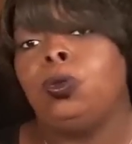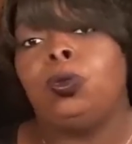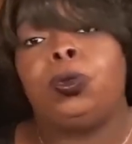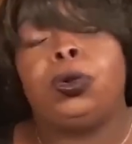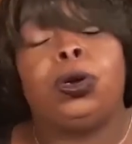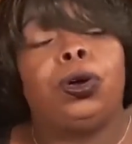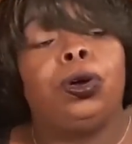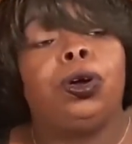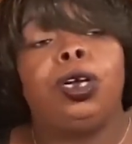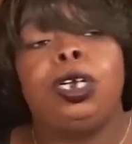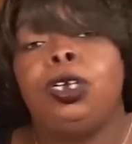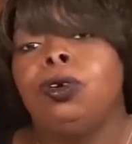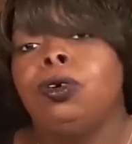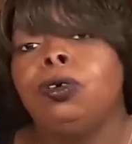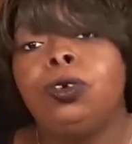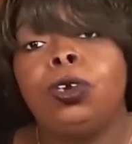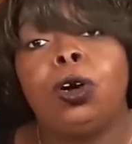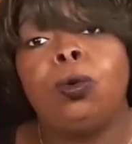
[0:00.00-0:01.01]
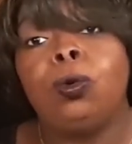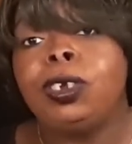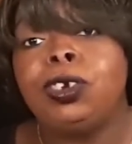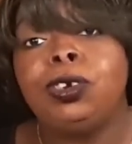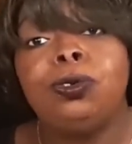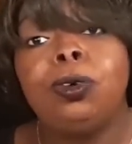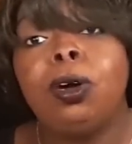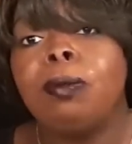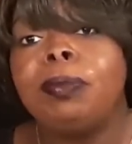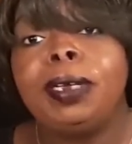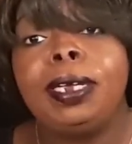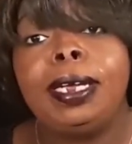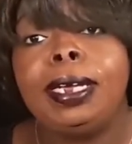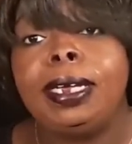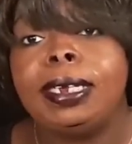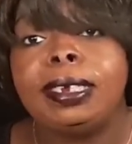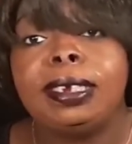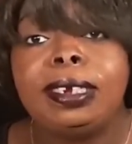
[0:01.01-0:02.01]
Girl, you don't know what you up
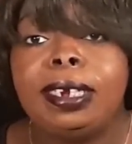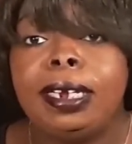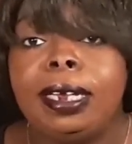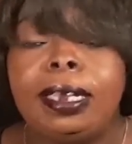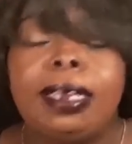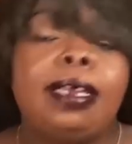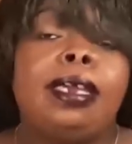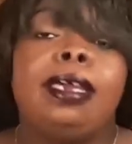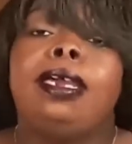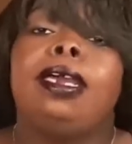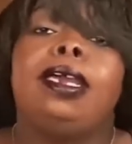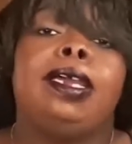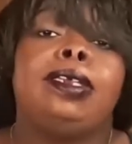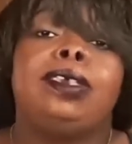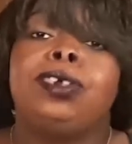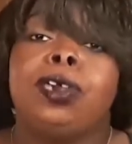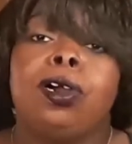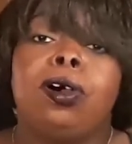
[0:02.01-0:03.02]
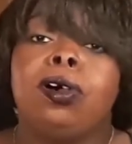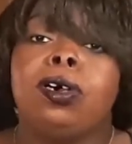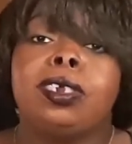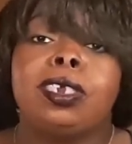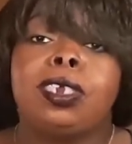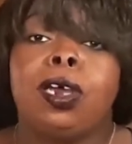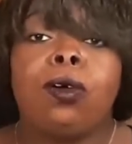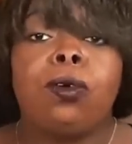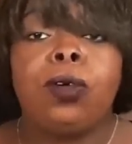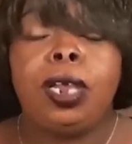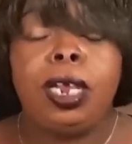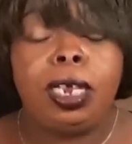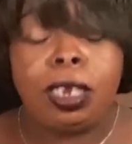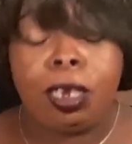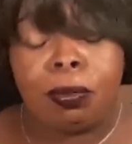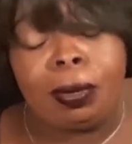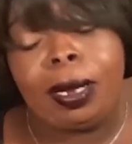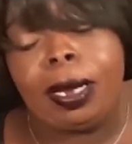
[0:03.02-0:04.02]
against yet. Charles don't
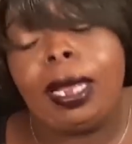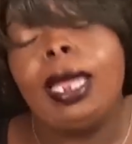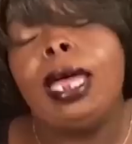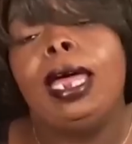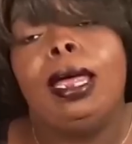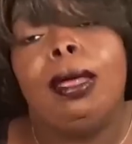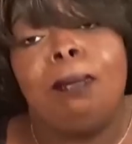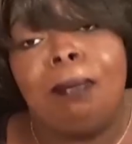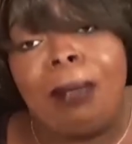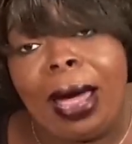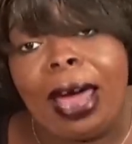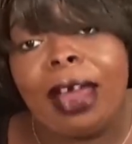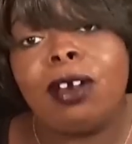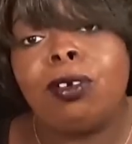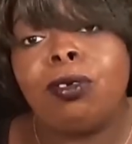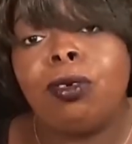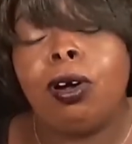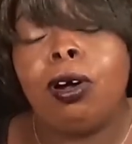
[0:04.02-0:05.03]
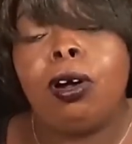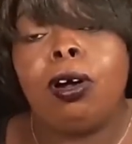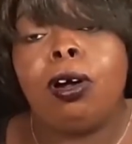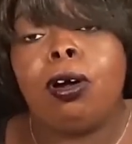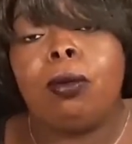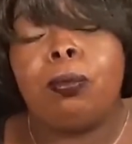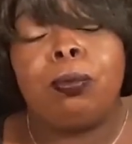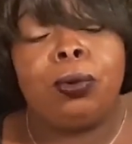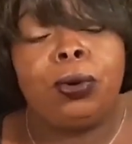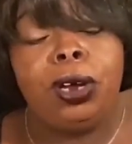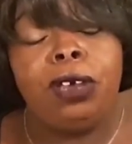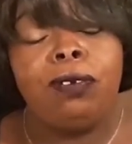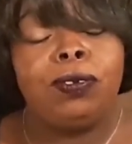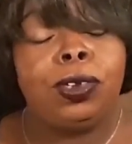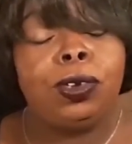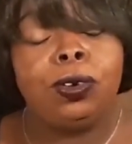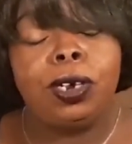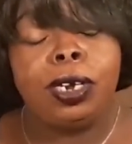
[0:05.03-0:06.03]
either, but by the uh,
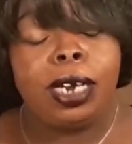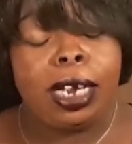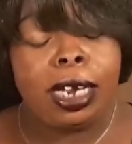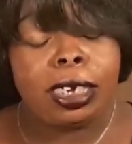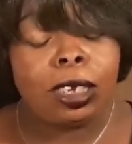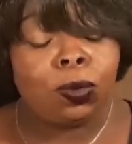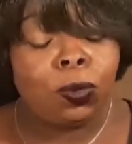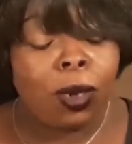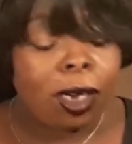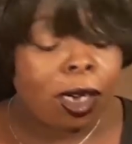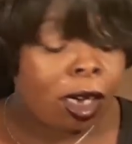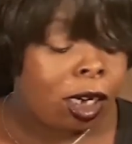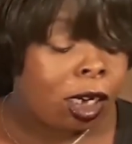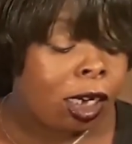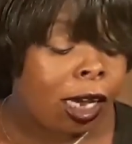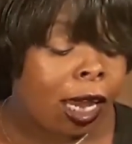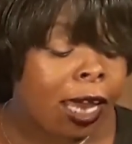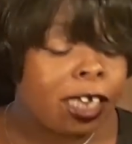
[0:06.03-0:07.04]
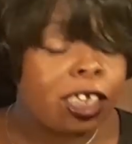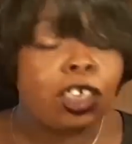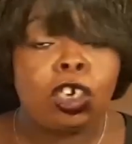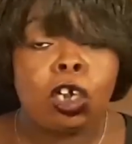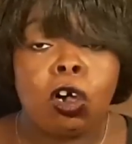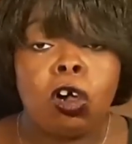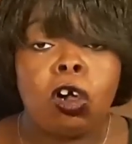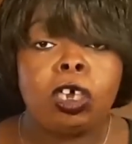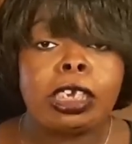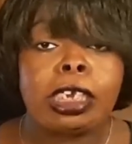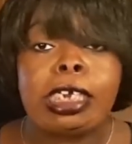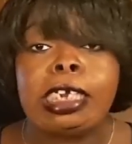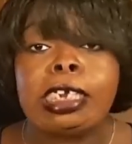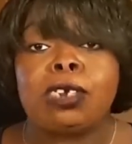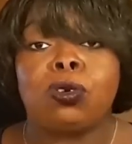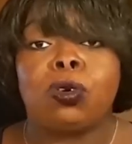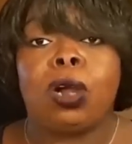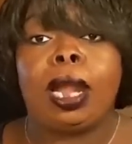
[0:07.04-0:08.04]
preview of next week, it look like Charles
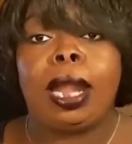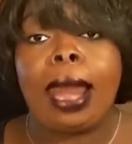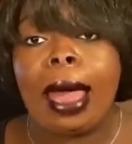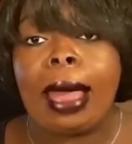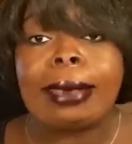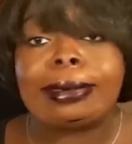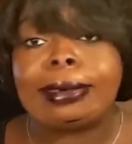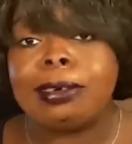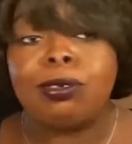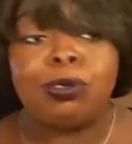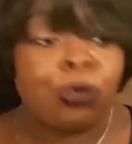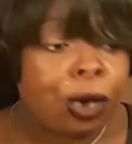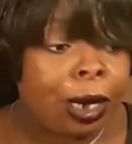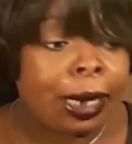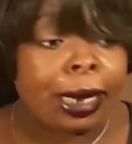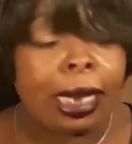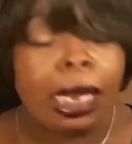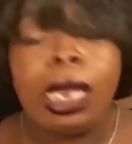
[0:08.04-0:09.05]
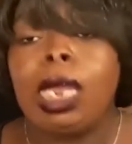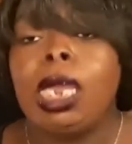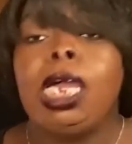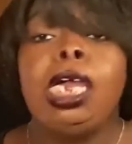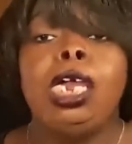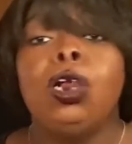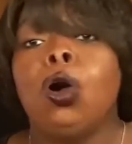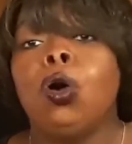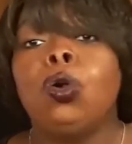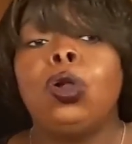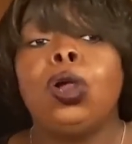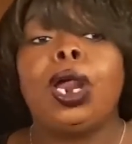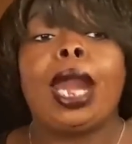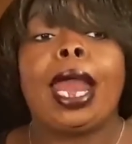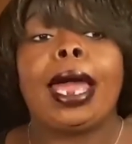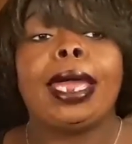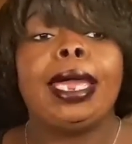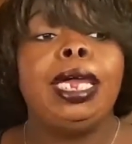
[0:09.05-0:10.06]
is locked and ready. He don't look
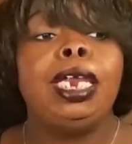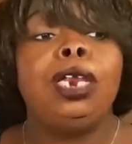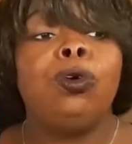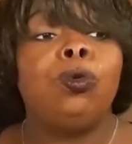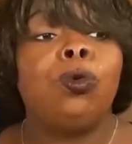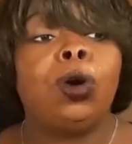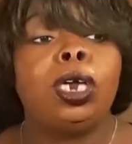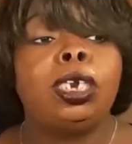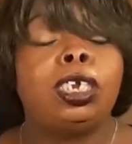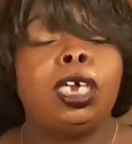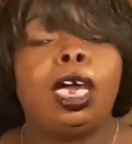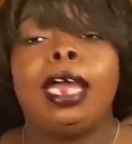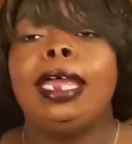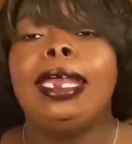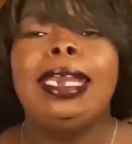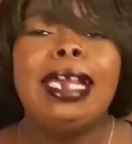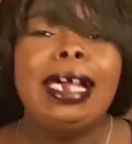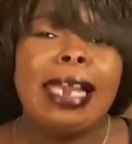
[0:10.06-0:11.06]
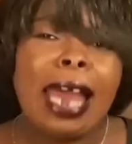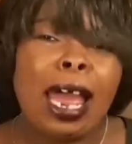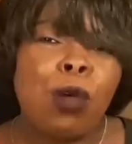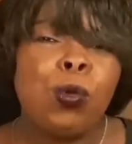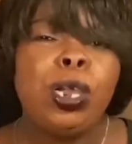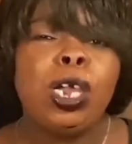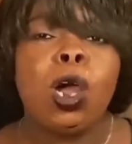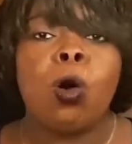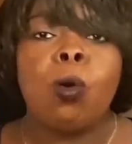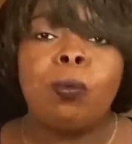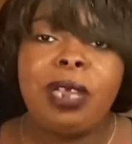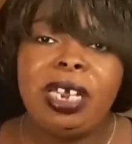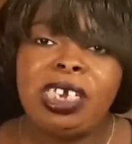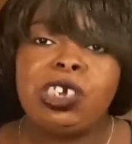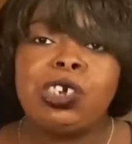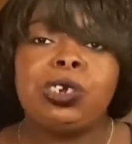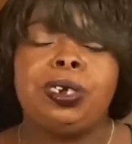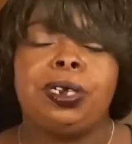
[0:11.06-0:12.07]
like he the one to. It look like we gonna
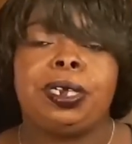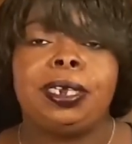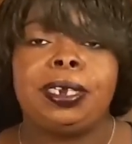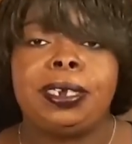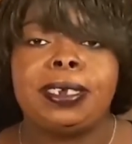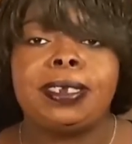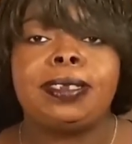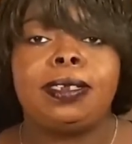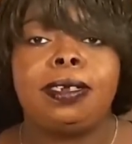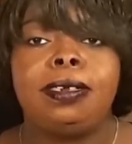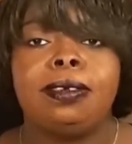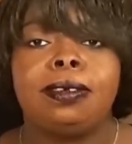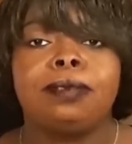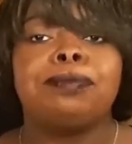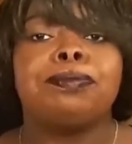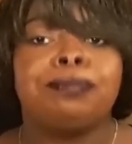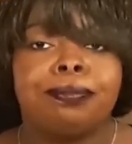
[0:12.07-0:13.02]
meet Chucky this season.